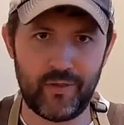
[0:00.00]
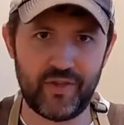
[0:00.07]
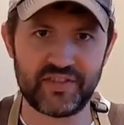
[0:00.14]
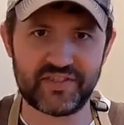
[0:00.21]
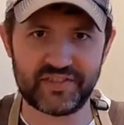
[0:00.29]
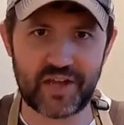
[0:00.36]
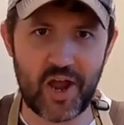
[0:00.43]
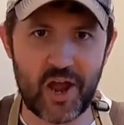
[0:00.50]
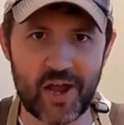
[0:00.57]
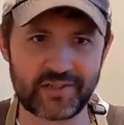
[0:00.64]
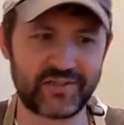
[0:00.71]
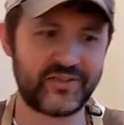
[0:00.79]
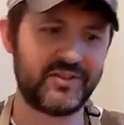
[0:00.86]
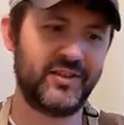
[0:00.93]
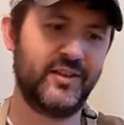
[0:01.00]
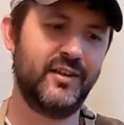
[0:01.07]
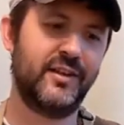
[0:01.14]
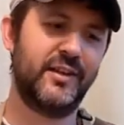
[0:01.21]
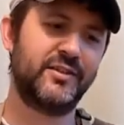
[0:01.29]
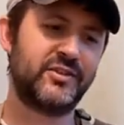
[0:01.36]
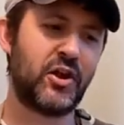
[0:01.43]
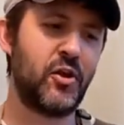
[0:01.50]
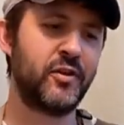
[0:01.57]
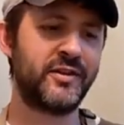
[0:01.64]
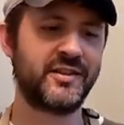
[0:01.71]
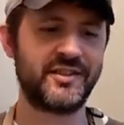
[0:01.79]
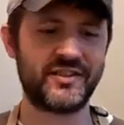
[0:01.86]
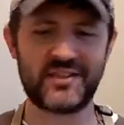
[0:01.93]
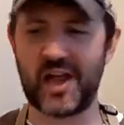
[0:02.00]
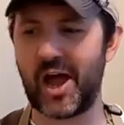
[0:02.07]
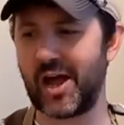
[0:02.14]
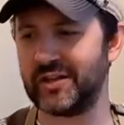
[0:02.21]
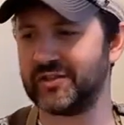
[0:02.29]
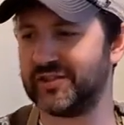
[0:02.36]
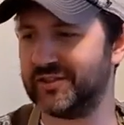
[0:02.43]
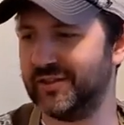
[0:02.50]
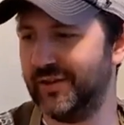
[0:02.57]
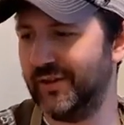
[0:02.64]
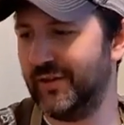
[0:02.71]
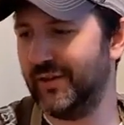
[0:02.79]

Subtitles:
the sauce? It's all in the sauce.